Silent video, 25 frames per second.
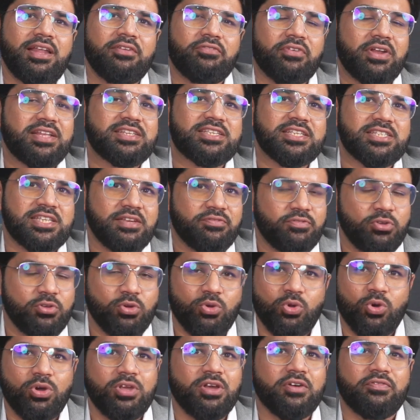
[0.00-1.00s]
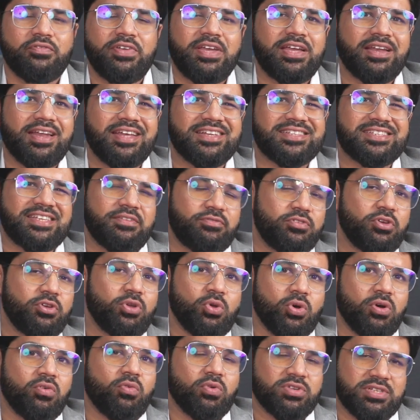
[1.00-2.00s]
difference is if you know your weakness, if you
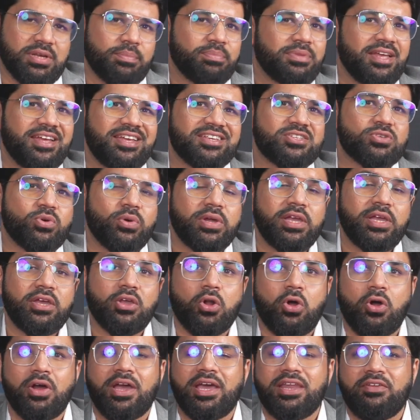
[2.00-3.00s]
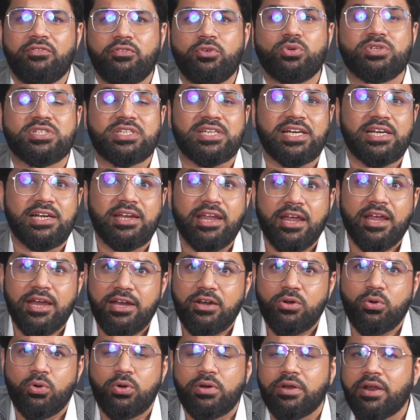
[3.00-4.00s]
know something is going wrong, and if you still die,
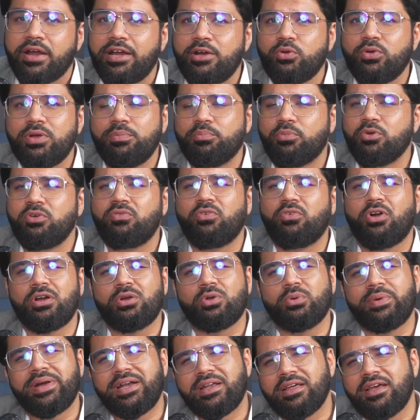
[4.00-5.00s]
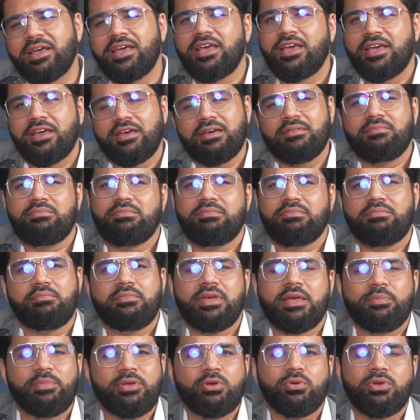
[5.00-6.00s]
don't try to improve onto it.
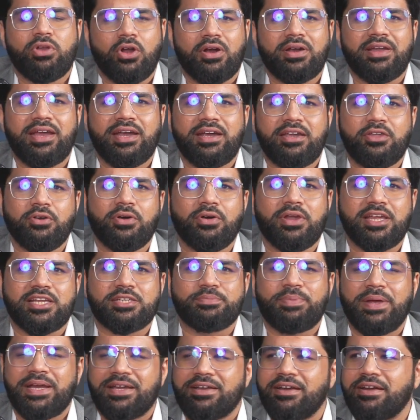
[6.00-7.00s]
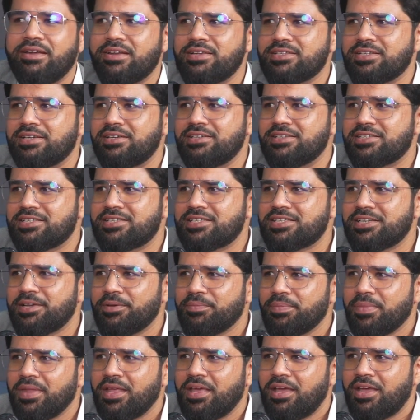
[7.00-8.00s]
Maybe you'll not get your expected results.
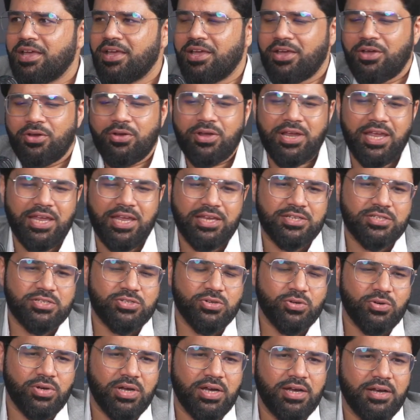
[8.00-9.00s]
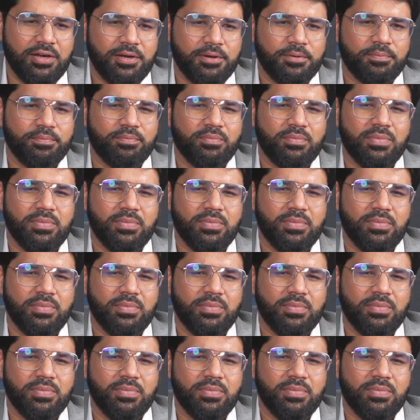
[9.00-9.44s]
Okay. So. Uh,